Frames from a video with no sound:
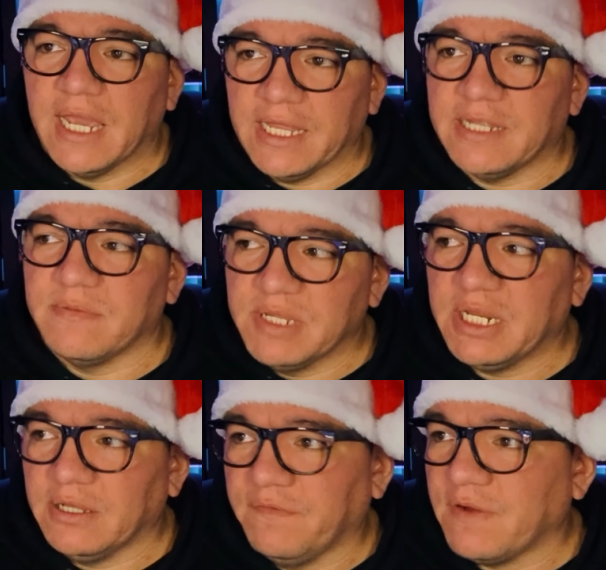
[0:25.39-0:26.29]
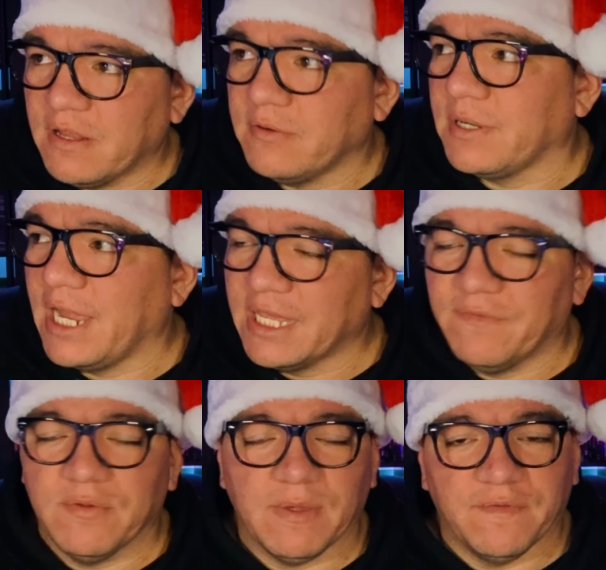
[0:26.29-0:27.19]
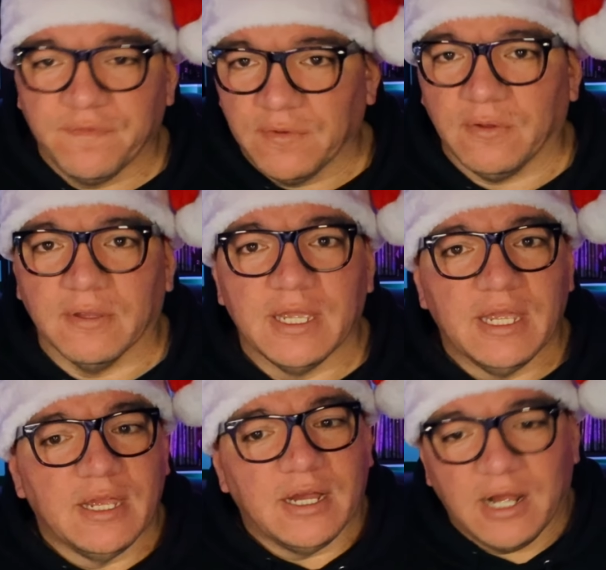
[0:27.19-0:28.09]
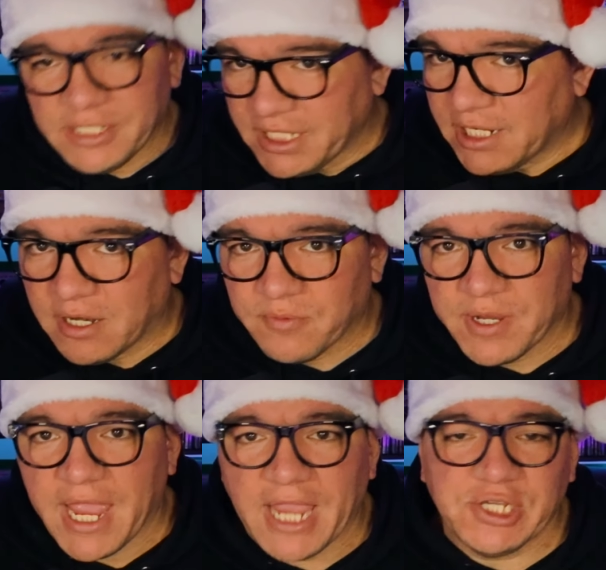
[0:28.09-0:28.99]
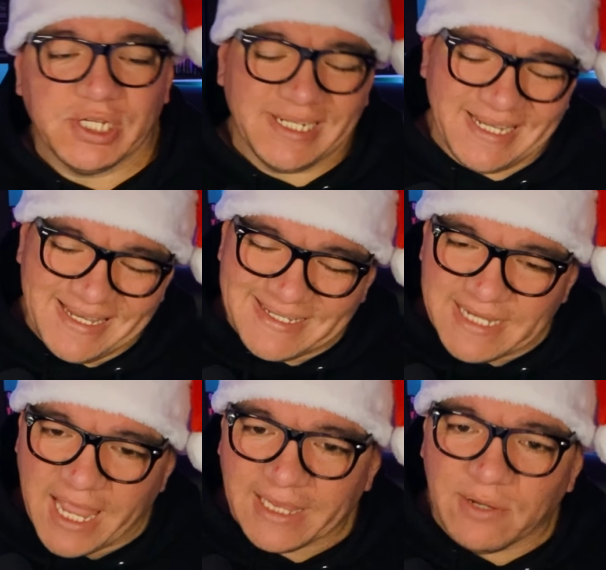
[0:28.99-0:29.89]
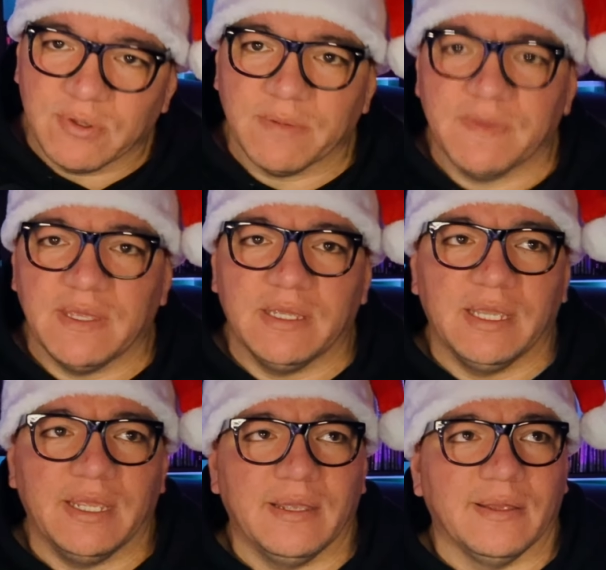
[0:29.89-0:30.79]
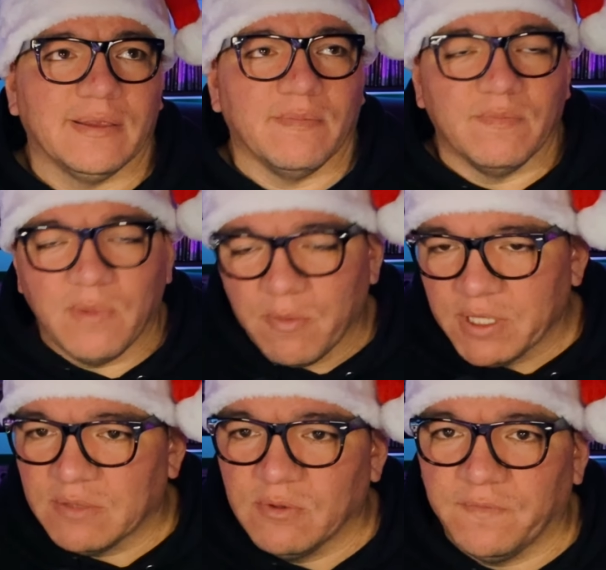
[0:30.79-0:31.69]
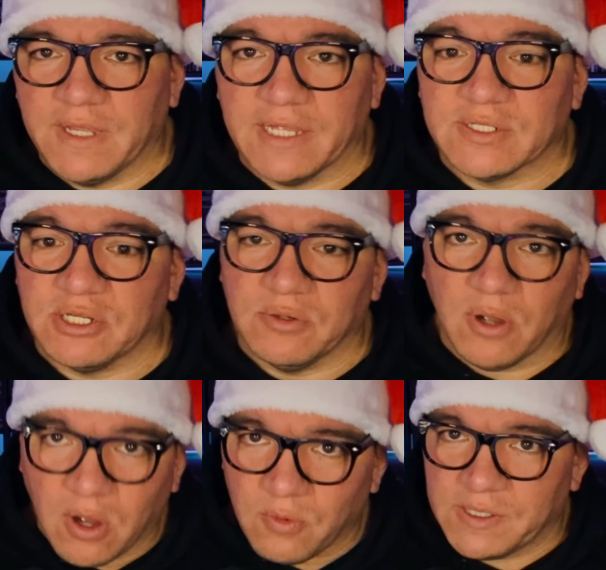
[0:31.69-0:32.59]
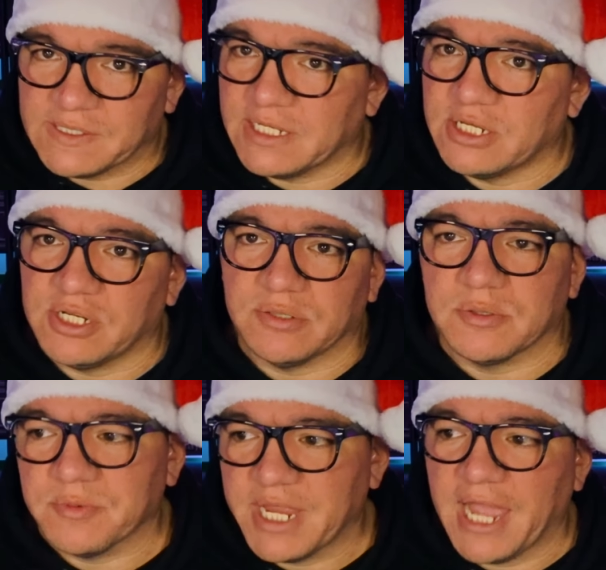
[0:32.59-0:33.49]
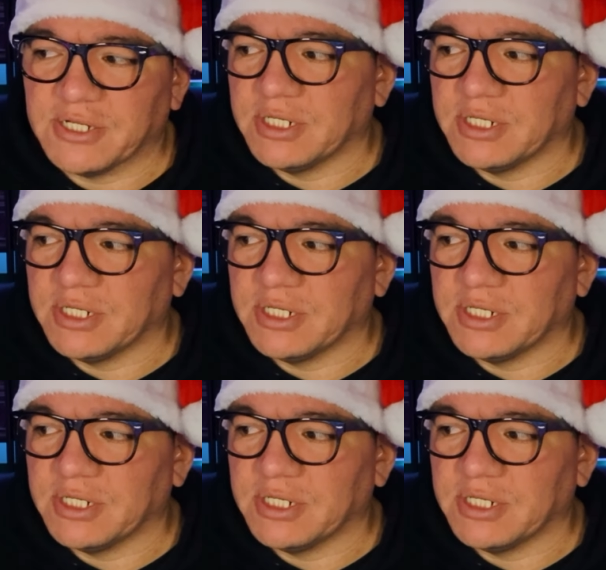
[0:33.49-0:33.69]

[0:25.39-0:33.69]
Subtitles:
then immediately following, I give you my full unedited reaction, exactly what I'm thinking the moment the movie ends, so you always get a genuine reaction.